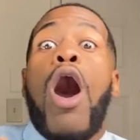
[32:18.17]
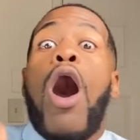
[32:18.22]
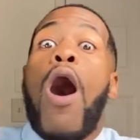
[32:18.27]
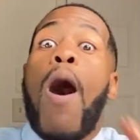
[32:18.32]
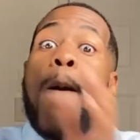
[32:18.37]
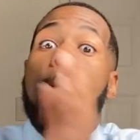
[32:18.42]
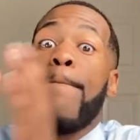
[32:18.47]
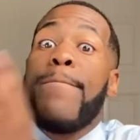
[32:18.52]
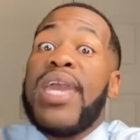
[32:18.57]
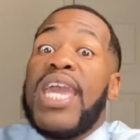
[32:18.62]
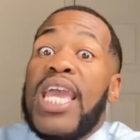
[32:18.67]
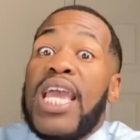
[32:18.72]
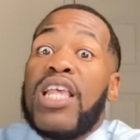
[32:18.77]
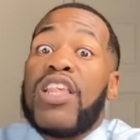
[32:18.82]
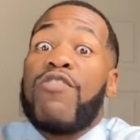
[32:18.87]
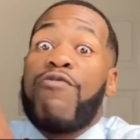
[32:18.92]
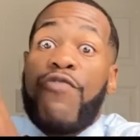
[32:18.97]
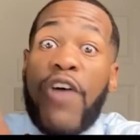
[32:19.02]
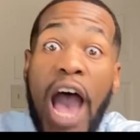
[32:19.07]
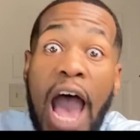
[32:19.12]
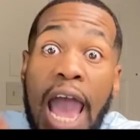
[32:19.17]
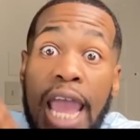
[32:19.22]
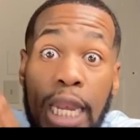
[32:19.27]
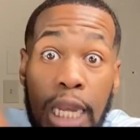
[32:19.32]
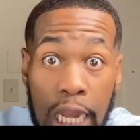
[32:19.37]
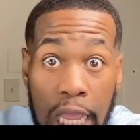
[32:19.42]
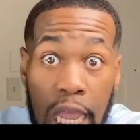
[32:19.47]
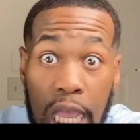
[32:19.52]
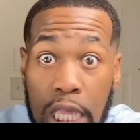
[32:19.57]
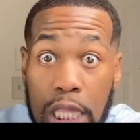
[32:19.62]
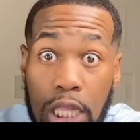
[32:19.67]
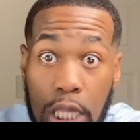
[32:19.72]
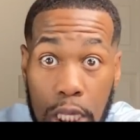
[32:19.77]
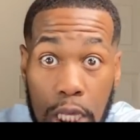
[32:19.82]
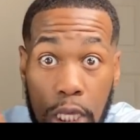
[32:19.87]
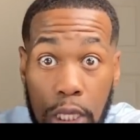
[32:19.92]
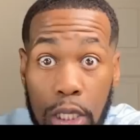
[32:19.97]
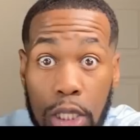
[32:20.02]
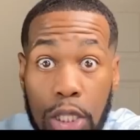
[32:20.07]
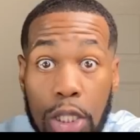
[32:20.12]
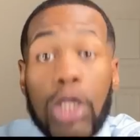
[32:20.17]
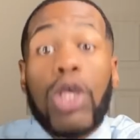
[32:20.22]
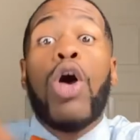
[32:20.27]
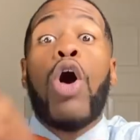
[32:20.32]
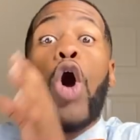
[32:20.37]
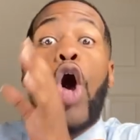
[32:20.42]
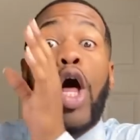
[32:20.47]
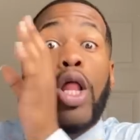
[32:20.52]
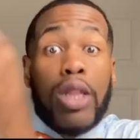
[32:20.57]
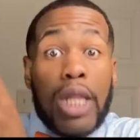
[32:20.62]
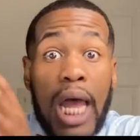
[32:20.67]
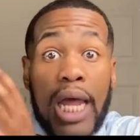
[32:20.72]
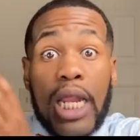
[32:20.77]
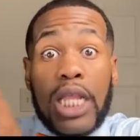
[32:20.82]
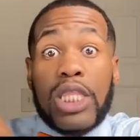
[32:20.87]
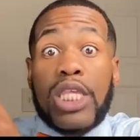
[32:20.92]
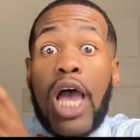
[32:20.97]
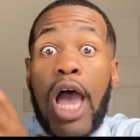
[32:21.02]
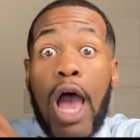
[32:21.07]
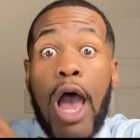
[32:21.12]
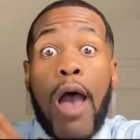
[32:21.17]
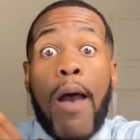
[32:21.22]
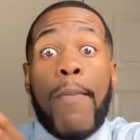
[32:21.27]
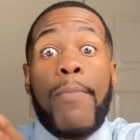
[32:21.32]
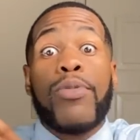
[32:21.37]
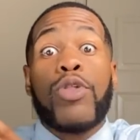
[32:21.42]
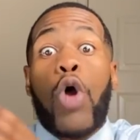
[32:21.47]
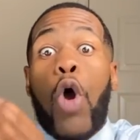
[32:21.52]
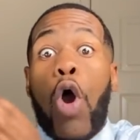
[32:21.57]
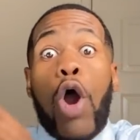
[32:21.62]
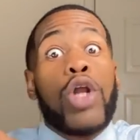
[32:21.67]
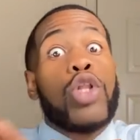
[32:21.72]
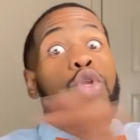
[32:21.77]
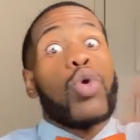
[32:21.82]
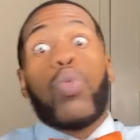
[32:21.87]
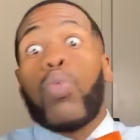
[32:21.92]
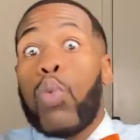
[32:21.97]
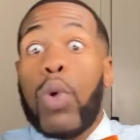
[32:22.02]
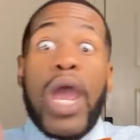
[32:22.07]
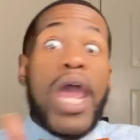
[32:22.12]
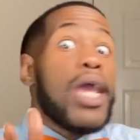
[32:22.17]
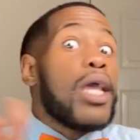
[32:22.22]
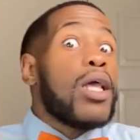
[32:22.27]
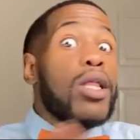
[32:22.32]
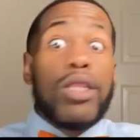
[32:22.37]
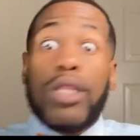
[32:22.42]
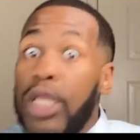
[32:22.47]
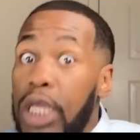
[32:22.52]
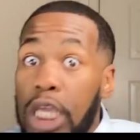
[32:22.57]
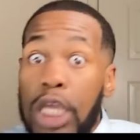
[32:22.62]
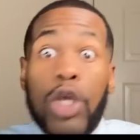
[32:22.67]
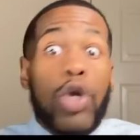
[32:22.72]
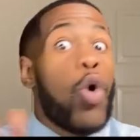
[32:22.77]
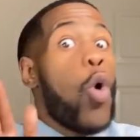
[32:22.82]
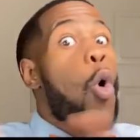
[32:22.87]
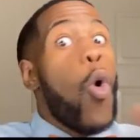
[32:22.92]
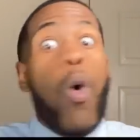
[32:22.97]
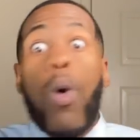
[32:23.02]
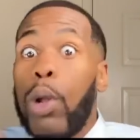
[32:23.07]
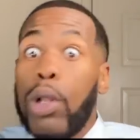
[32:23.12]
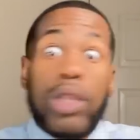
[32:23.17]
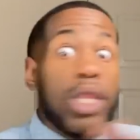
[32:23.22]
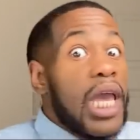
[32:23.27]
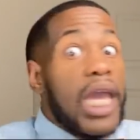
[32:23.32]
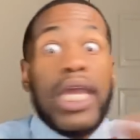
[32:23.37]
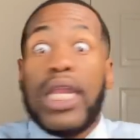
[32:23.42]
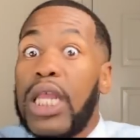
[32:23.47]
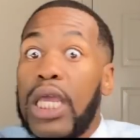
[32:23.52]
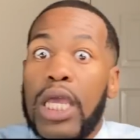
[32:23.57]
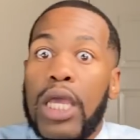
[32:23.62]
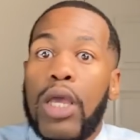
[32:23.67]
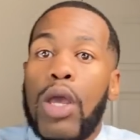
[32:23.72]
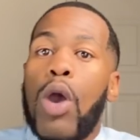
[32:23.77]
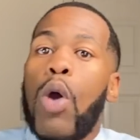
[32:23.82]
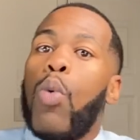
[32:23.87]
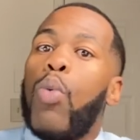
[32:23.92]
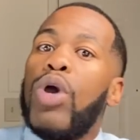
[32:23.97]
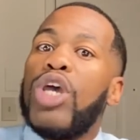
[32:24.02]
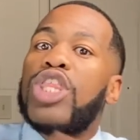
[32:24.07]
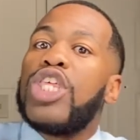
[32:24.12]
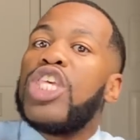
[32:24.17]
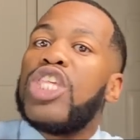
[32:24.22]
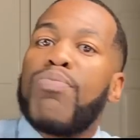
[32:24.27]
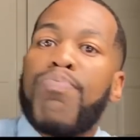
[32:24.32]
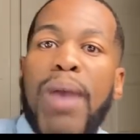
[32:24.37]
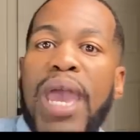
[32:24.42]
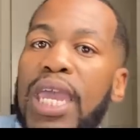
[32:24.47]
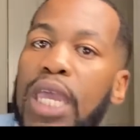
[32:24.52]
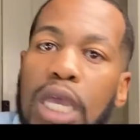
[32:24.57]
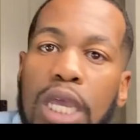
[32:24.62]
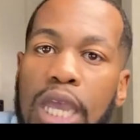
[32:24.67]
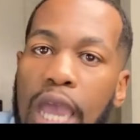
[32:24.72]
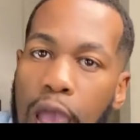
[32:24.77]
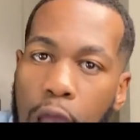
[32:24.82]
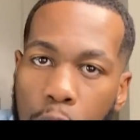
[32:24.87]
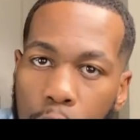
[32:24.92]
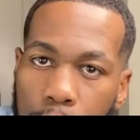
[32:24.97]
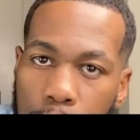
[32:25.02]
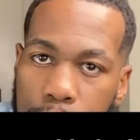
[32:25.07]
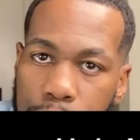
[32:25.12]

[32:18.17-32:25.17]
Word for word: a man's finances a lot of times are directly correlated with his bank account.